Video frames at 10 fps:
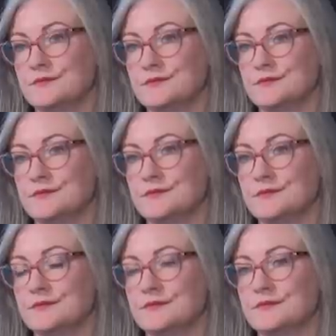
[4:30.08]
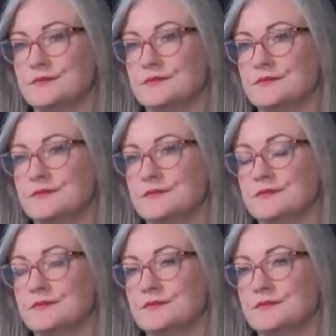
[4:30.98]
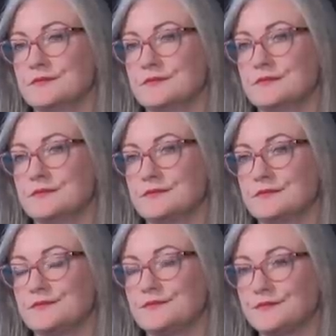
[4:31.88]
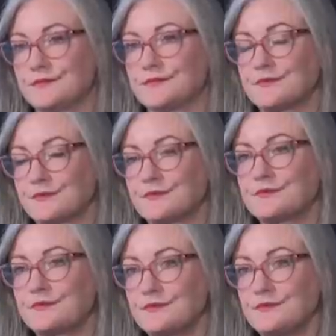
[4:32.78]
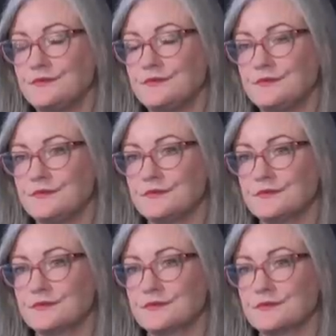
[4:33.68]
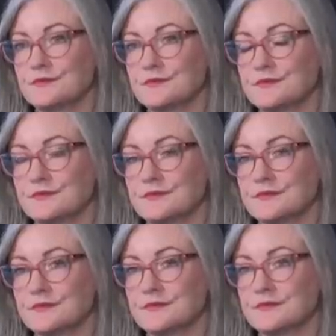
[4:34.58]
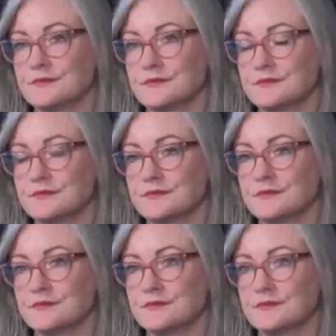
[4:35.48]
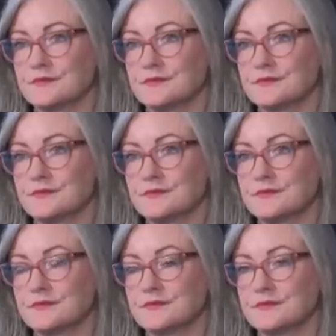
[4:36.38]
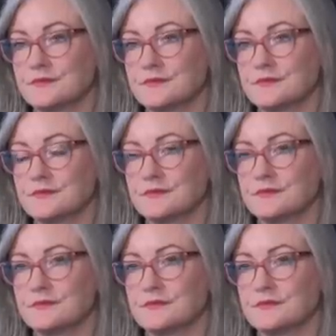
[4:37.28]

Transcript: This person isn't speaking.